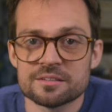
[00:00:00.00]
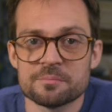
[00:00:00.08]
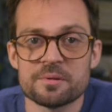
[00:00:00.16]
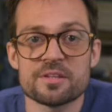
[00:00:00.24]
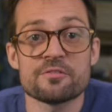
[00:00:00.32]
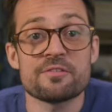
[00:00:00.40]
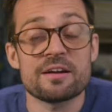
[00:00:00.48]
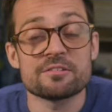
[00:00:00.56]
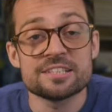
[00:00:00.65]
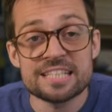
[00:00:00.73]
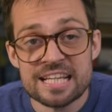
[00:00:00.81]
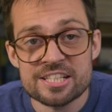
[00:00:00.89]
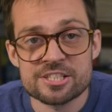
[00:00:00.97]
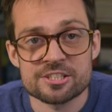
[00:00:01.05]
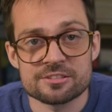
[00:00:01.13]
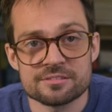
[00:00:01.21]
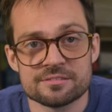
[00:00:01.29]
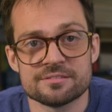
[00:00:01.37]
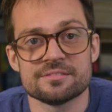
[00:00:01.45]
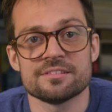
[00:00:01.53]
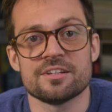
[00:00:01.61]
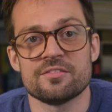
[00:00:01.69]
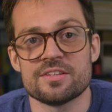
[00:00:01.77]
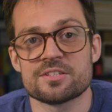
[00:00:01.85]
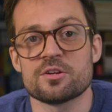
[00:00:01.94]
But the foundation
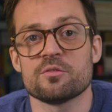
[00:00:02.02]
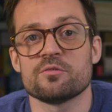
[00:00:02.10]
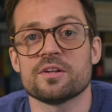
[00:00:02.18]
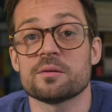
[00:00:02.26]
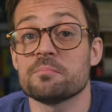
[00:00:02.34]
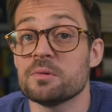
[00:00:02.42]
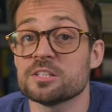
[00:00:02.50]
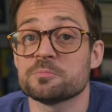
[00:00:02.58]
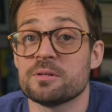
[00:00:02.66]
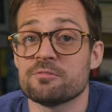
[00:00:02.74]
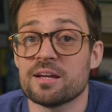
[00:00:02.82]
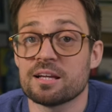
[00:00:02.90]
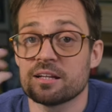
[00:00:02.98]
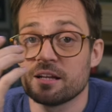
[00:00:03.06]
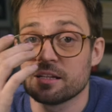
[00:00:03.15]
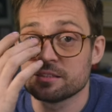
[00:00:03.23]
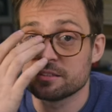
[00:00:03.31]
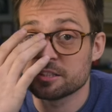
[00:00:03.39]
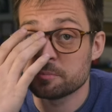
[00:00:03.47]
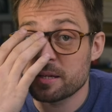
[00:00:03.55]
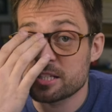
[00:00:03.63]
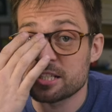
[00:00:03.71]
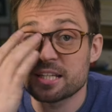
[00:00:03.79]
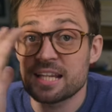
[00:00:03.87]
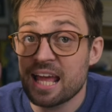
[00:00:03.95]
of this conflict must be recognised,
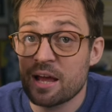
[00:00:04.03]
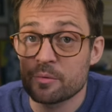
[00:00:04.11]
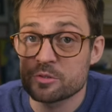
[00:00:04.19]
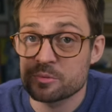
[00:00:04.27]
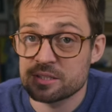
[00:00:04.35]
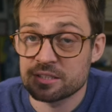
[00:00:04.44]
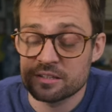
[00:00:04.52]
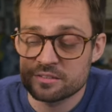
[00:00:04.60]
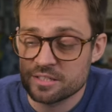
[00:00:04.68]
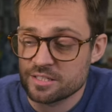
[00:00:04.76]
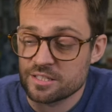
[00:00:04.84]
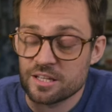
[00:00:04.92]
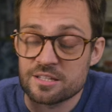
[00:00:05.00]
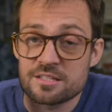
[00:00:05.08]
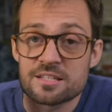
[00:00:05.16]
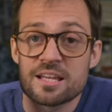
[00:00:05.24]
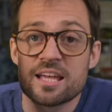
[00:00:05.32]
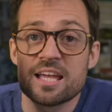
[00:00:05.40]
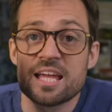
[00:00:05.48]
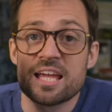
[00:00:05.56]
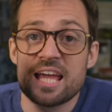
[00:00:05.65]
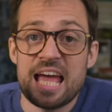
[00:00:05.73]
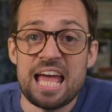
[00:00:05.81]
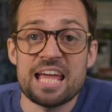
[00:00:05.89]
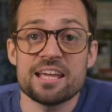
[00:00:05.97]
especially now as we start to discuss
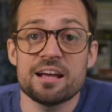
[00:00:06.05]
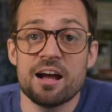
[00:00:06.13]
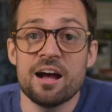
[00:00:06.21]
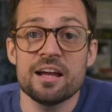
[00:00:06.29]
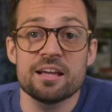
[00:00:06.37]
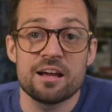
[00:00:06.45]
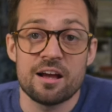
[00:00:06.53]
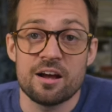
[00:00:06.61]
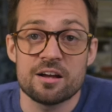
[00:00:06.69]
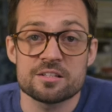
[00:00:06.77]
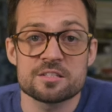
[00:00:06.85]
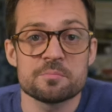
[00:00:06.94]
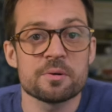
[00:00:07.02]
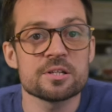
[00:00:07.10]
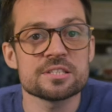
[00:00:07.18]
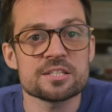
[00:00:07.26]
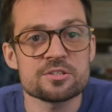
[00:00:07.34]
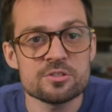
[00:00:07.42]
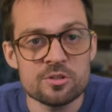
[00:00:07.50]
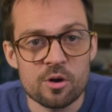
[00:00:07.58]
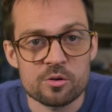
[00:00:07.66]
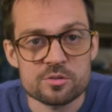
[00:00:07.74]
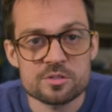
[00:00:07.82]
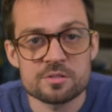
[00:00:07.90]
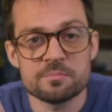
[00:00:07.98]
AI art, because it's
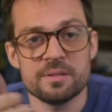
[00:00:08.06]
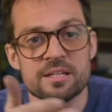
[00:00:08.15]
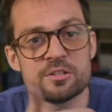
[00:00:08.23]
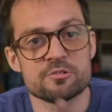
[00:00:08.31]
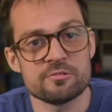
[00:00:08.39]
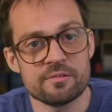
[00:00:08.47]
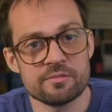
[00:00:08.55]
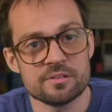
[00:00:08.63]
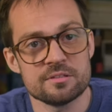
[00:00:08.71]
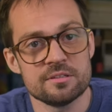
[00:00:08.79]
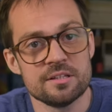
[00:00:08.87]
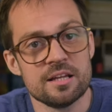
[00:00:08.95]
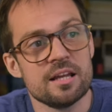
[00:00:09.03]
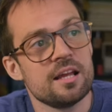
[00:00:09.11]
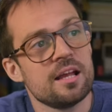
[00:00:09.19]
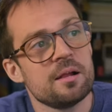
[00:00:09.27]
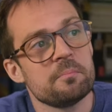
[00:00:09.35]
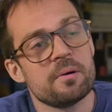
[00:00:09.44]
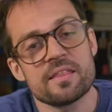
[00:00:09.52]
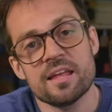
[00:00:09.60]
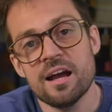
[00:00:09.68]
not being driven by the